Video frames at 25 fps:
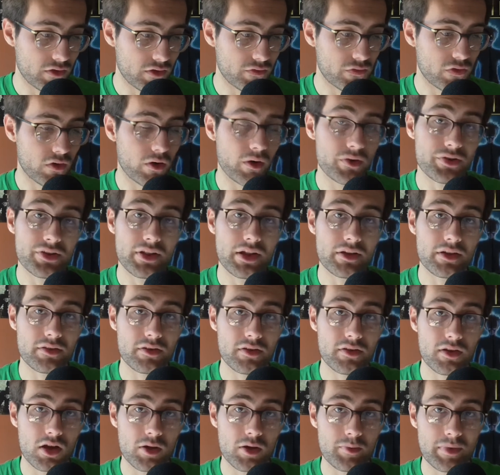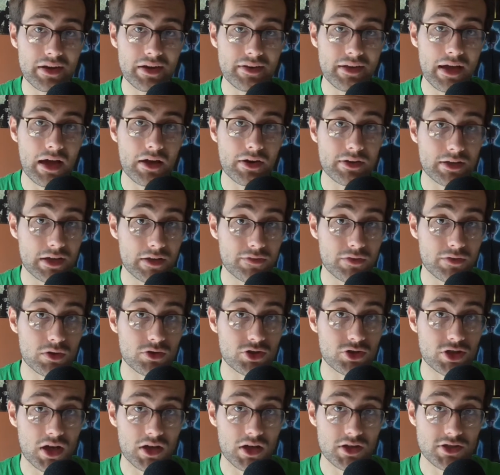turn 4 which then slow me down and
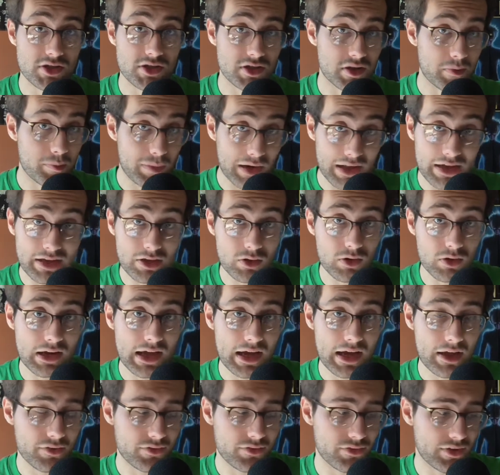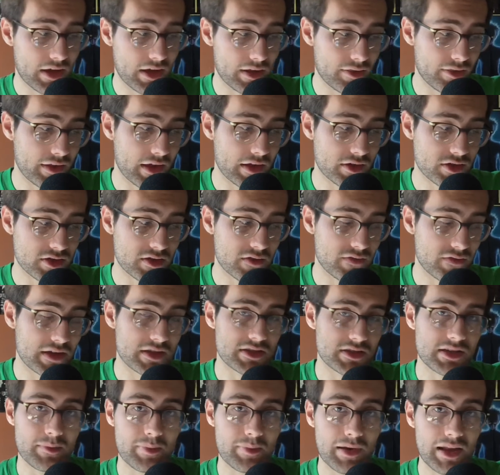give you a chance just to play your lands and then
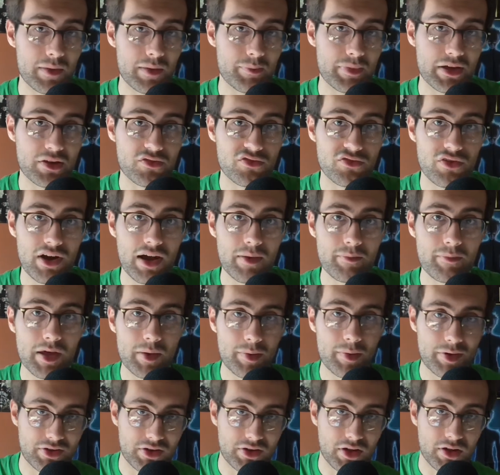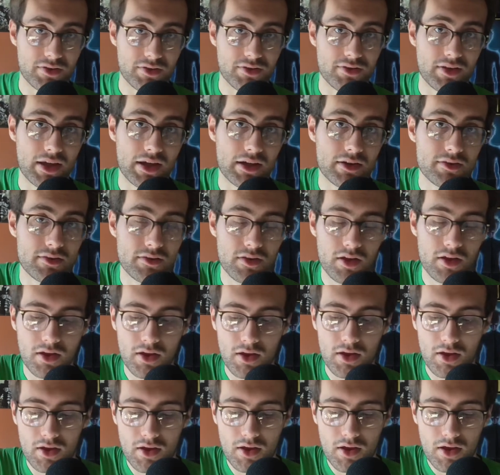just eventually play a big threat, maybe turn
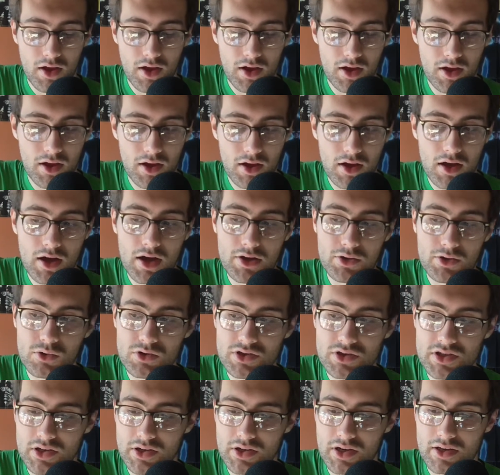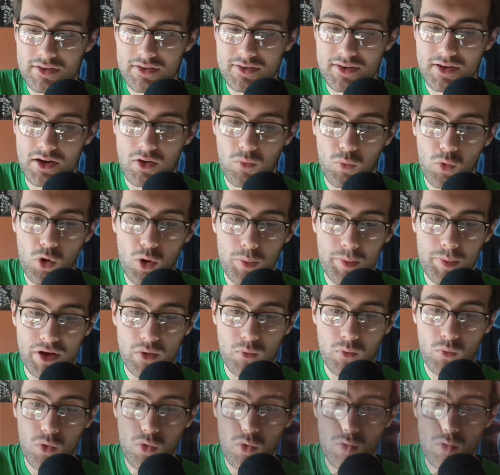6. I'd also consider Warping